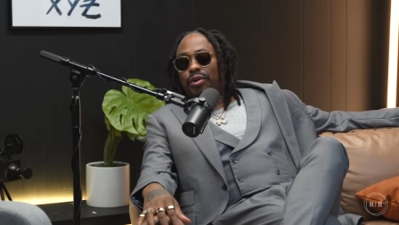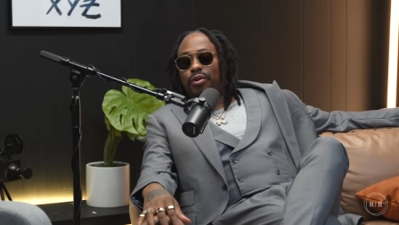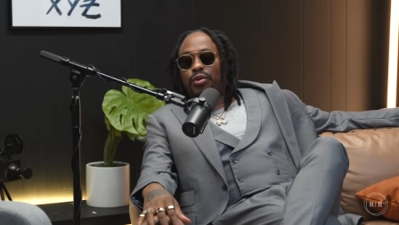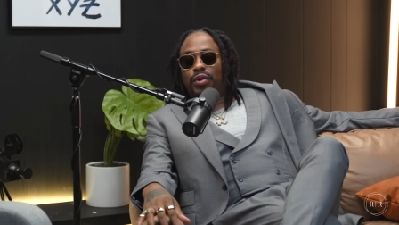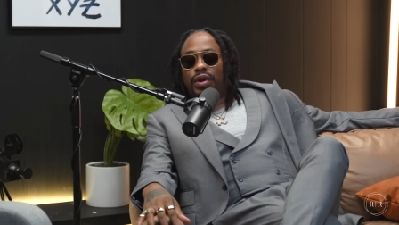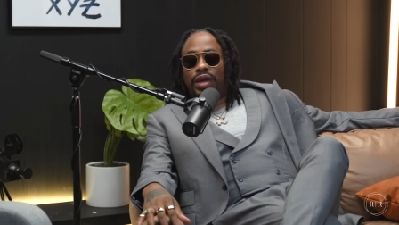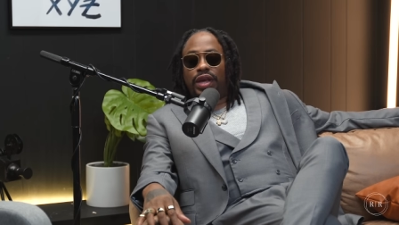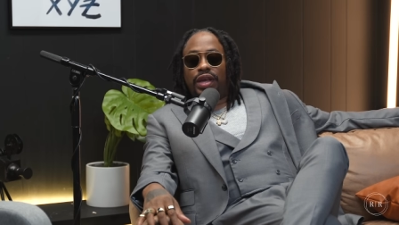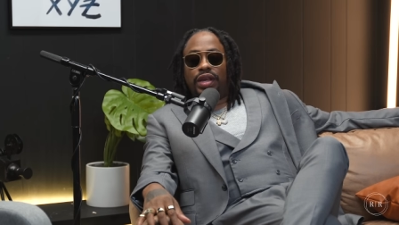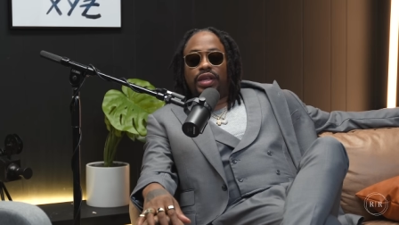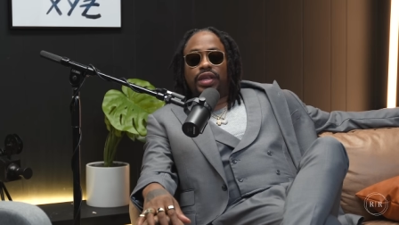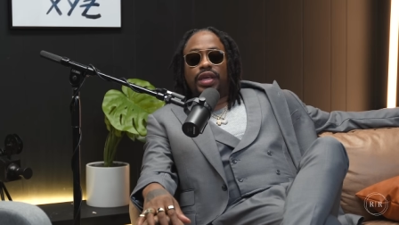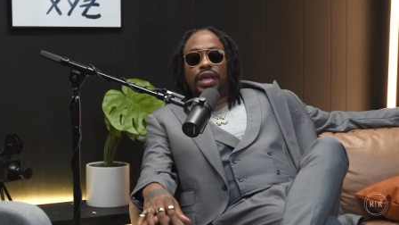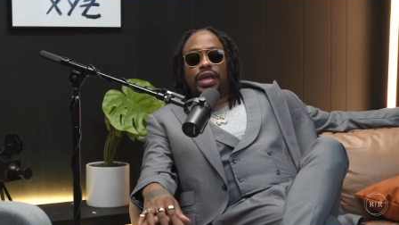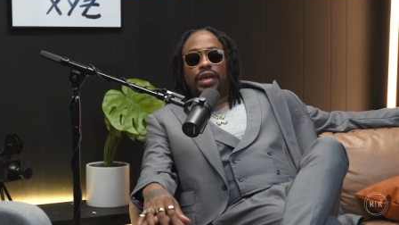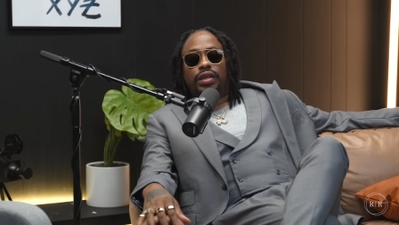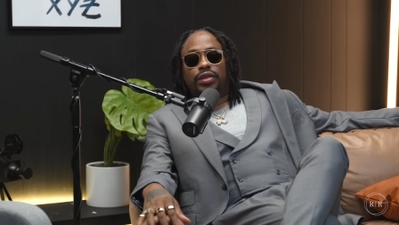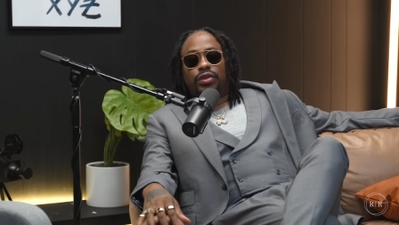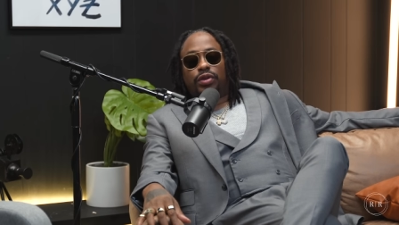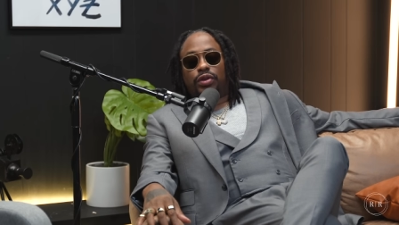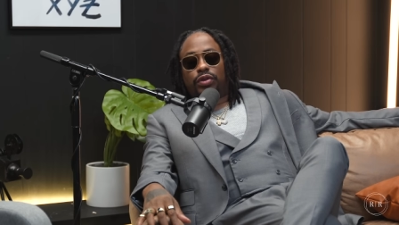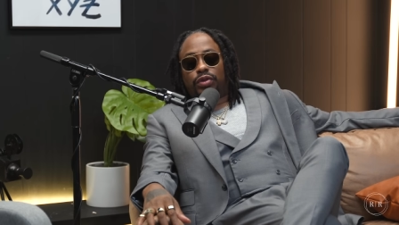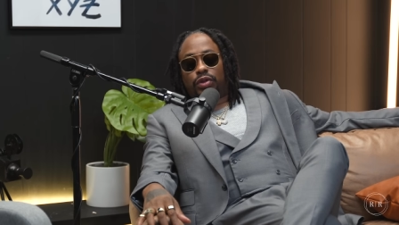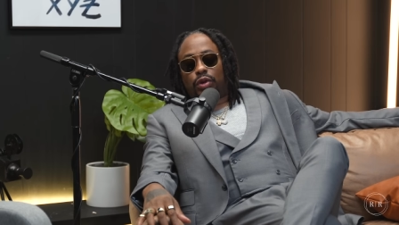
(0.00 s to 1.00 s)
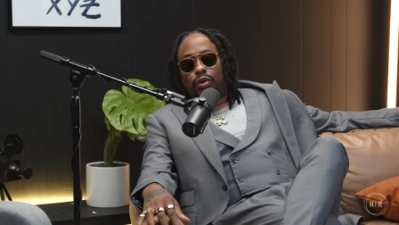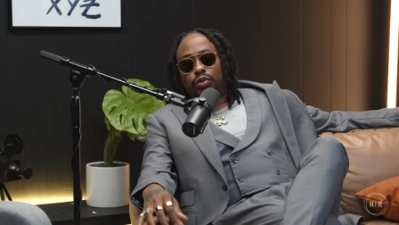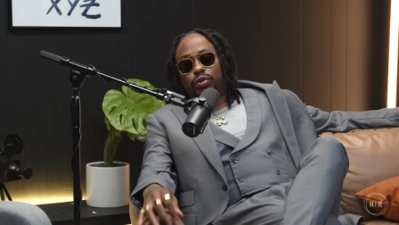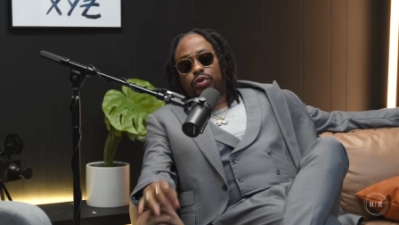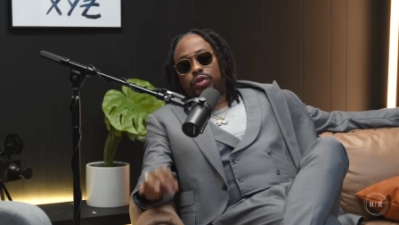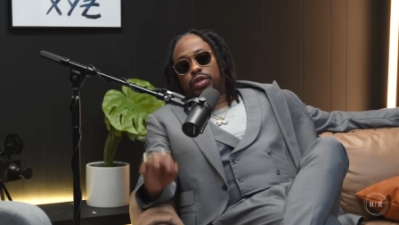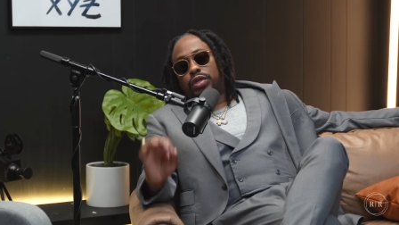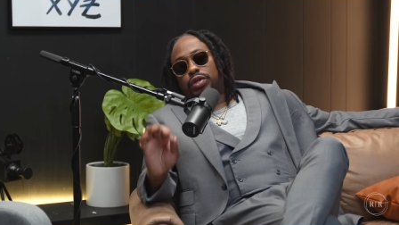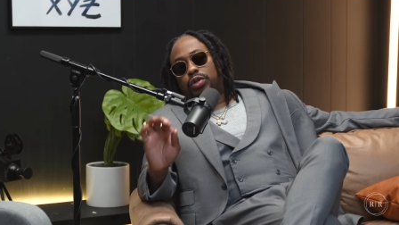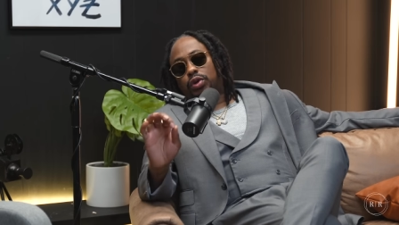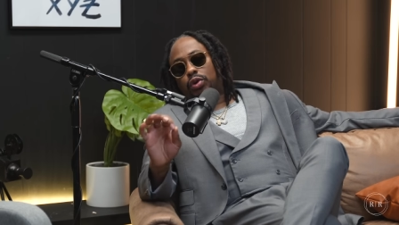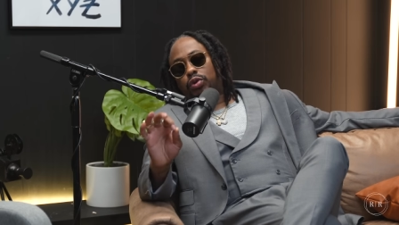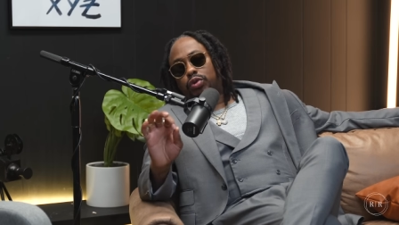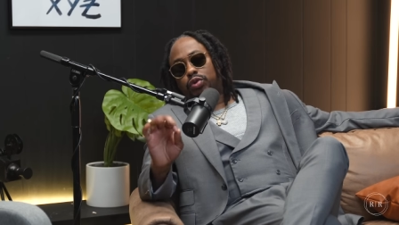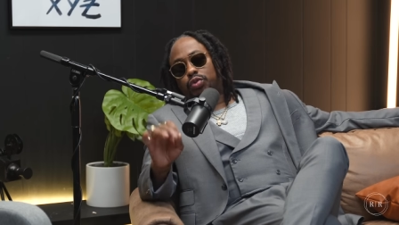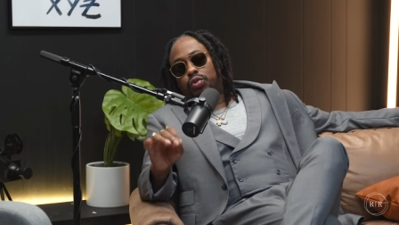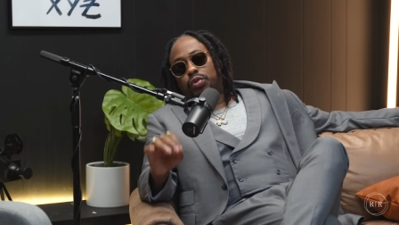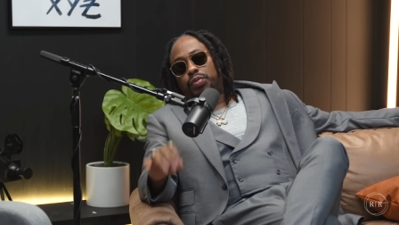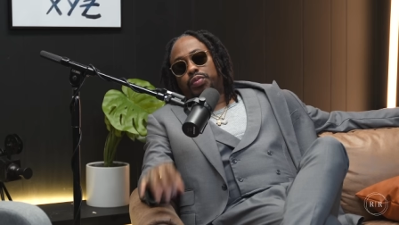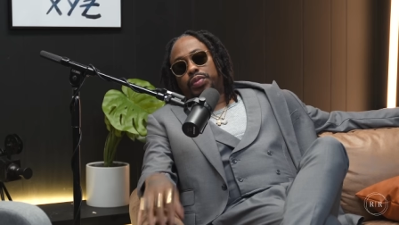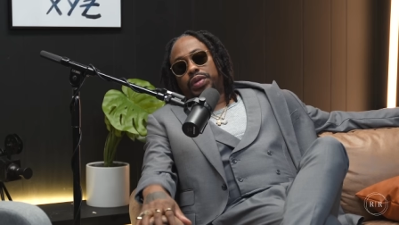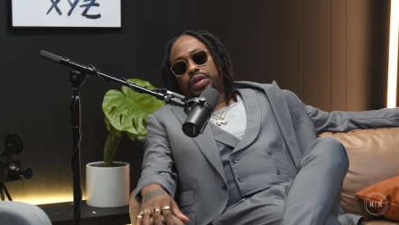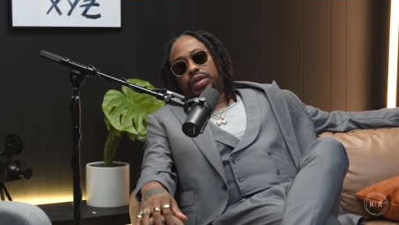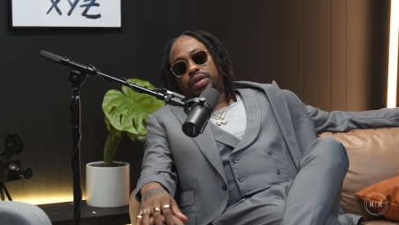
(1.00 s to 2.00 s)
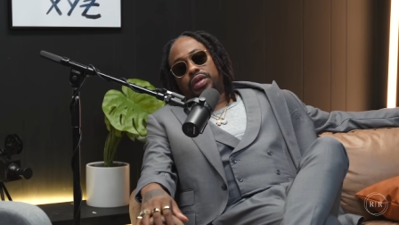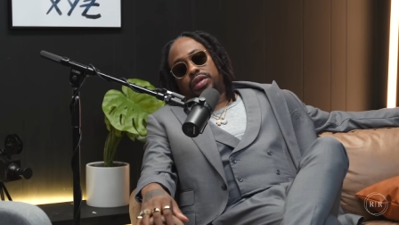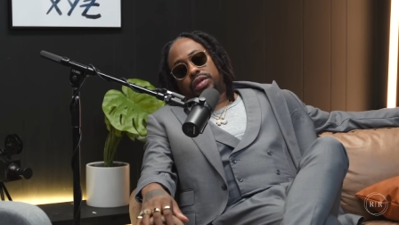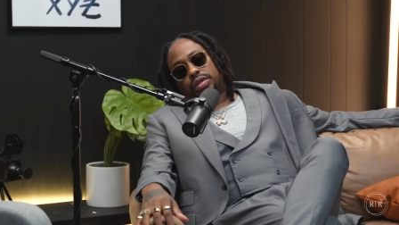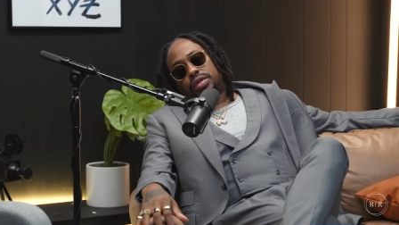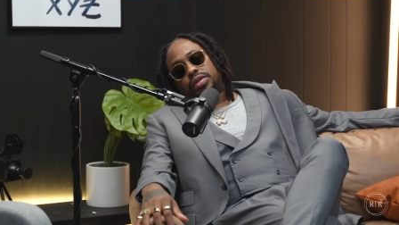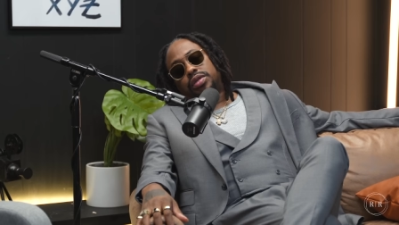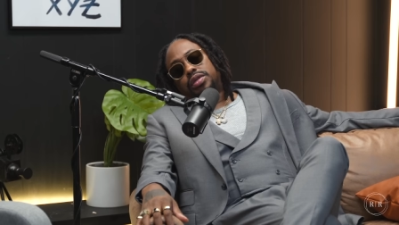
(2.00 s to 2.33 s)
on it, those would be